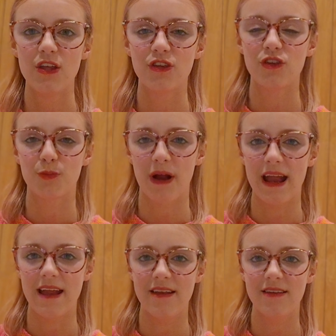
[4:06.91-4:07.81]

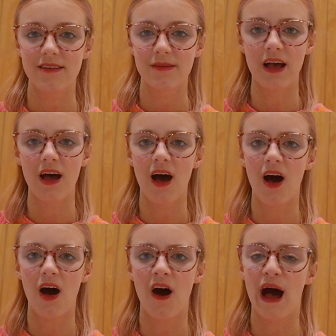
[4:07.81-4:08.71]
sprays that
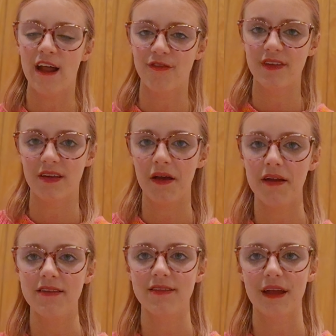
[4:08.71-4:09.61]
are
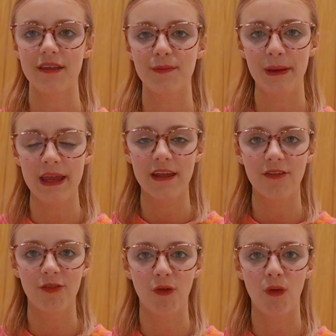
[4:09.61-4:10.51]
advertised as being
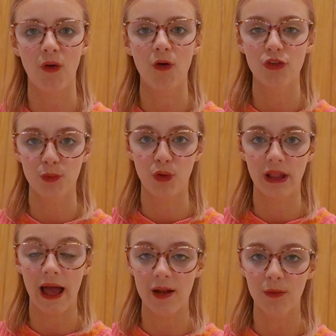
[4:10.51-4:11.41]
for small
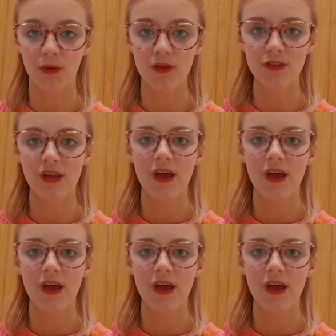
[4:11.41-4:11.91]
animals